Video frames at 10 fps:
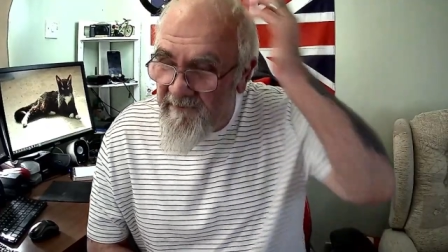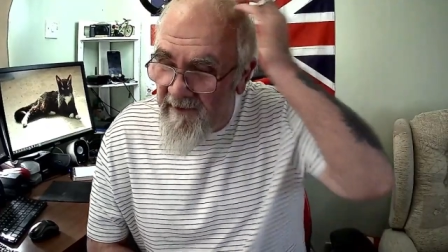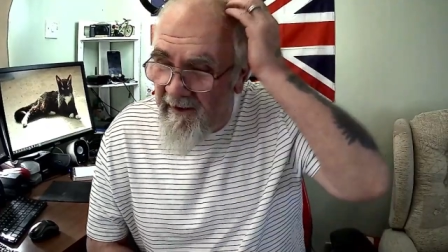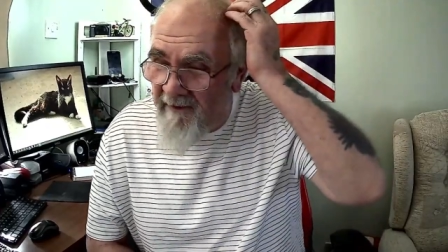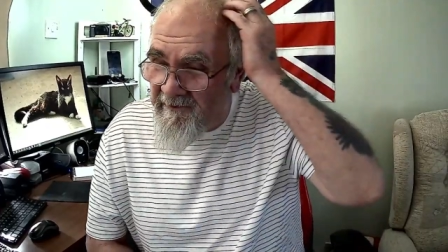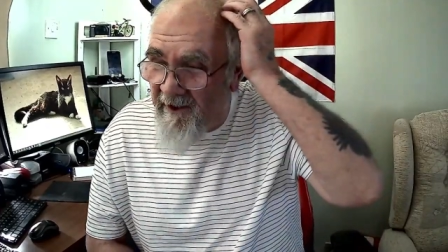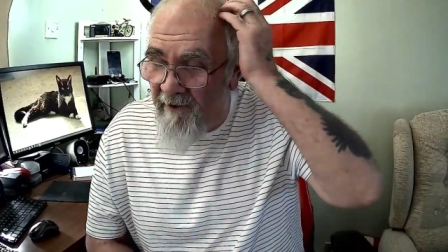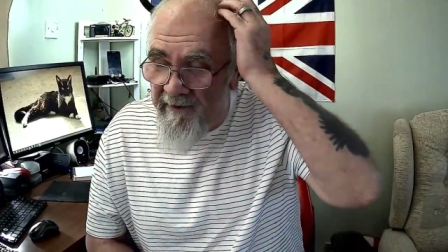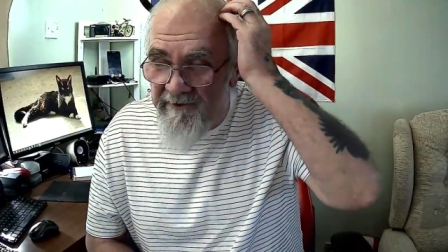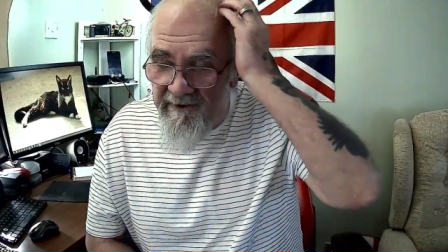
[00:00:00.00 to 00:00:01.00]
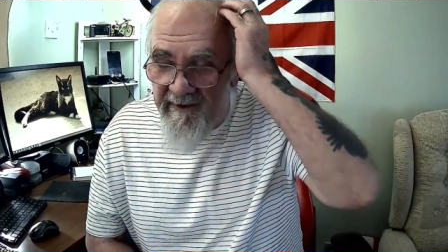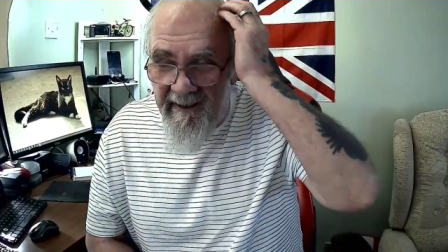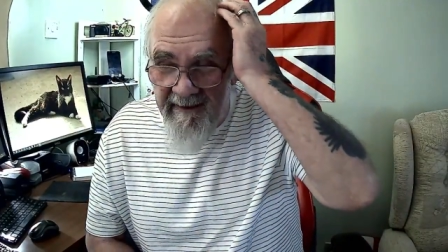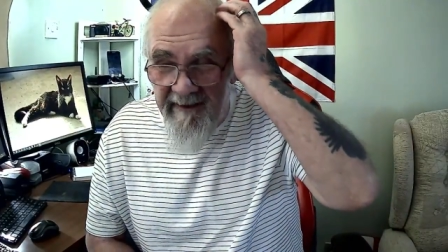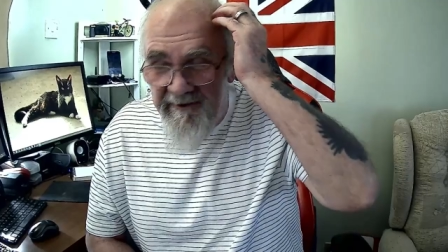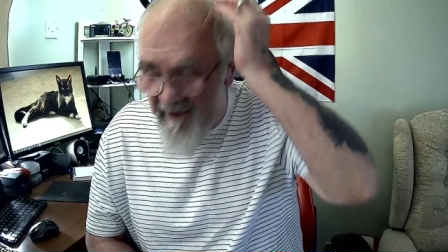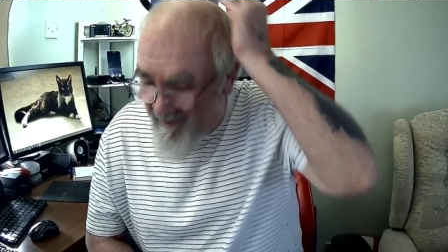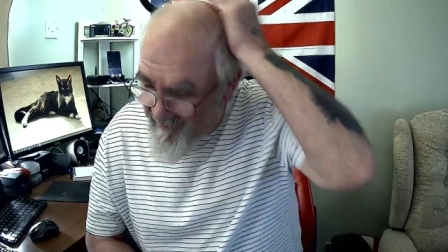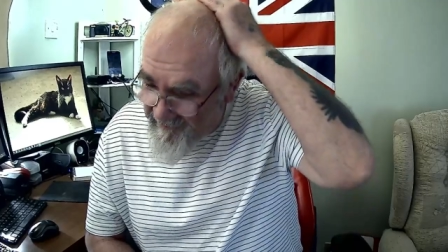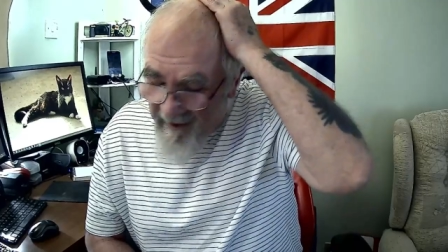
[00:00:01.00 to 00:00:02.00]
and go into the
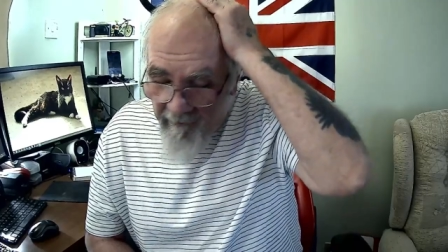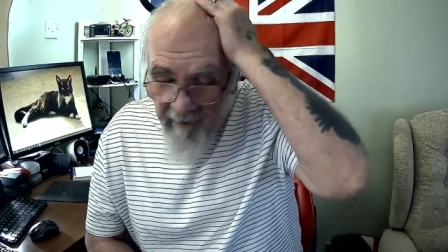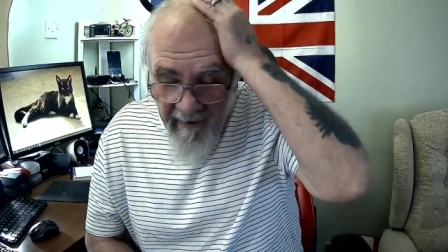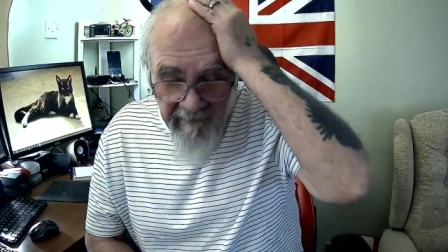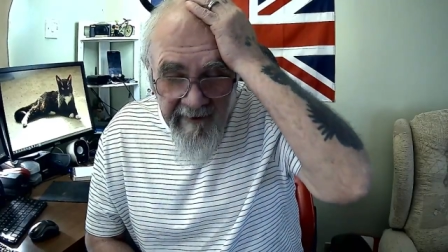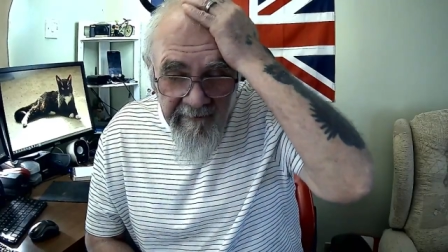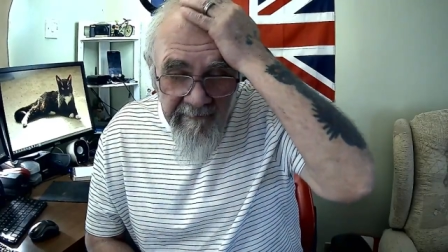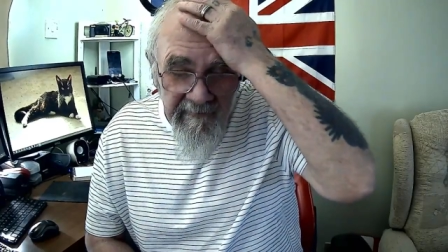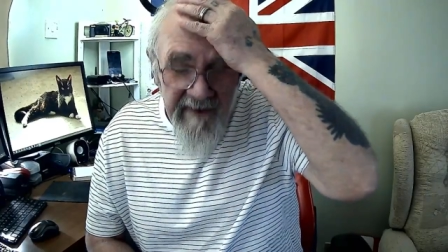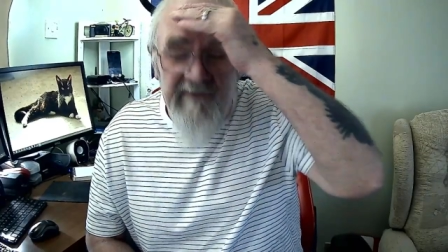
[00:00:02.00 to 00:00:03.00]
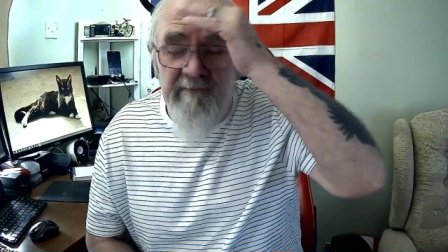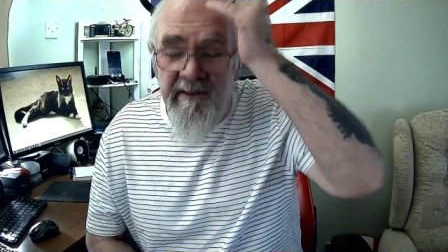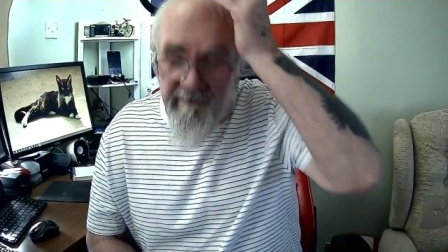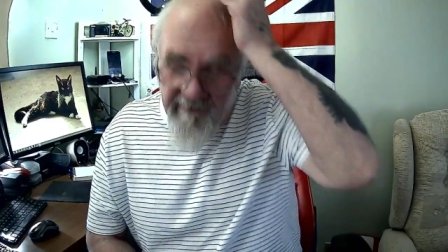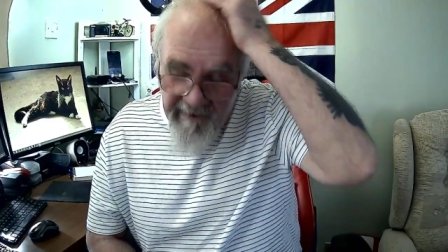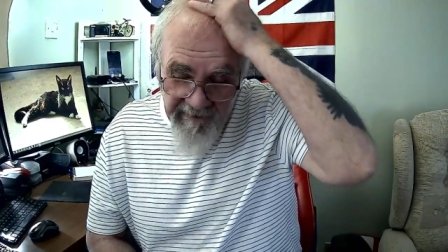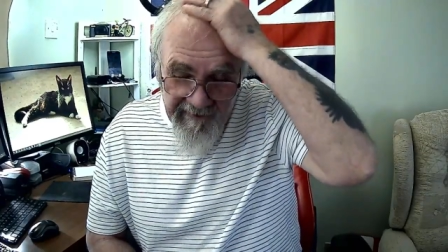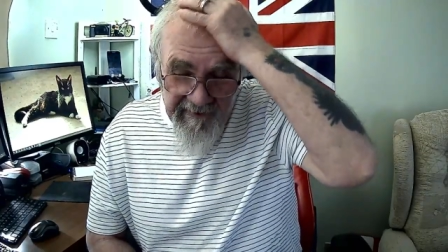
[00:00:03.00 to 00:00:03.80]
NHS now having experienced